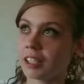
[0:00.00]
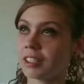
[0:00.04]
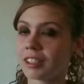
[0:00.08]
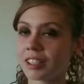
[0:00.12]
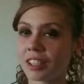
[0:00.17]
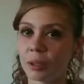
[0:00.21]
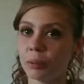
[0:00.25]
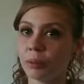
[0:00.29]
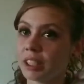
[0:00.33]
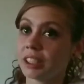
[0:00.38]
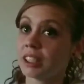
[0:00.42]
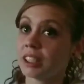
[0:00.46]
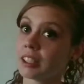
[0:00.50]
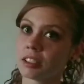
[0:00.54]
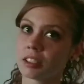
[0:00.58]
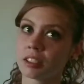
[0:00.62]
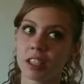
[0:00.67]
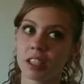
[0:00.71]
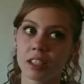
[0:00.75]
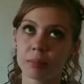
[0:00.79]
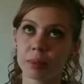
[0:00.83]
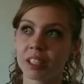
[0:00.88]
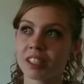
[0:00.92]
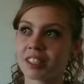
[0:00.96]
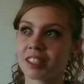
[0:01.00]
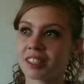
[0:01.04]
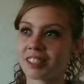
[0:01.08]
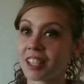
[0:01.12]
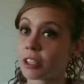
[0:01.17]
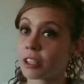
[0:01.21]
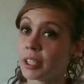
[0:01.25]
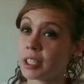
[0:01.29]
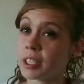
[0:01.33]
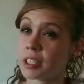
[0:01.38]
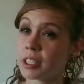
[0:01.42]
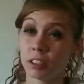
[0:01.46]
Alright, so let's just get started because
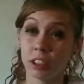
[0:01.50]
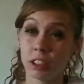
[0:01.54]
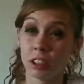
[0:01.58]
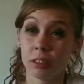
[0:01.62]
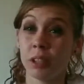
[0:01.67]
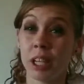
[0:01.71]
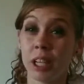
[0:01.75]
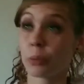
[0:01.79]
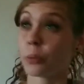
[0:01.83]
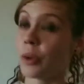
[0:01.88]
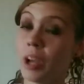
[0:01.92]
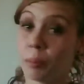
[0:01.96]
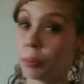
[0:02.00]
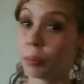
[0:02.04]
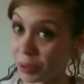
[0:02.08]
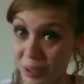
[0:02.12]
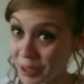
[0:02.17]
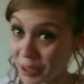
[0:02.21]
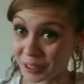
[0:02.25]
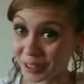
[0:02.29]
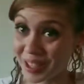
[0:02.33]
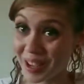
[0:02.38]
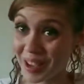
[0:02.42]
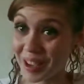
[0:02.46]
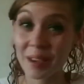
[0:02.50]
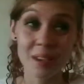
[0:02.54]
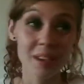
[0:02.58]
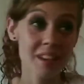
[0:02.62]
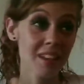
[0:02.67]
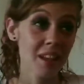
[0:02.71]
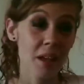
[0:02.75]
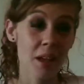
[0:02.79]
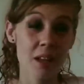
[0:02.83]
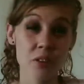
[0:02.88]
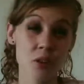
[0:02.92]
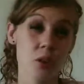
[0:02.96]
otherwise I'll just like ramble on all day
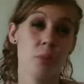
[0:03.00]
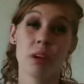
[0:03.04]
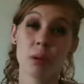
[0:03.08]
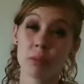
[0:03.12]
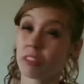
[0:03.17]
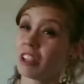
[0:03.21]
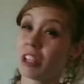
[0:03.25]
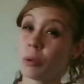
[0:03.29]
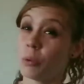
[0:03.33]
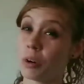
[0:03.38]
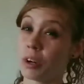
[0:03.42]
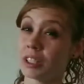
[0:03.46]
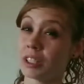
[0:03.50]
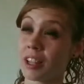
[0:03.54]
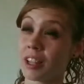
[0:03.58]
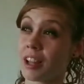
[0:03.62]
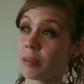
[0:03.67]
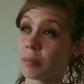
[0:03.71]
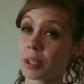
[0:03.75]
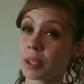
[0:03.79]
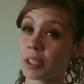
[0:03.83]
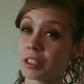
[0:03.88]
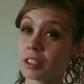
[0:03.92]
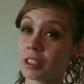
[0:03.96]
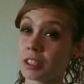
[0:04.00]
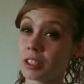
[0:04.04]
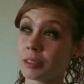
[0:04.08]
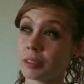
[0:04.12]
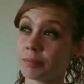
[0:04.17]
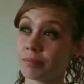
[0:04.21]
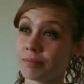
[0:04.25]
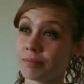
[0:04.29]
and nobody really wants that because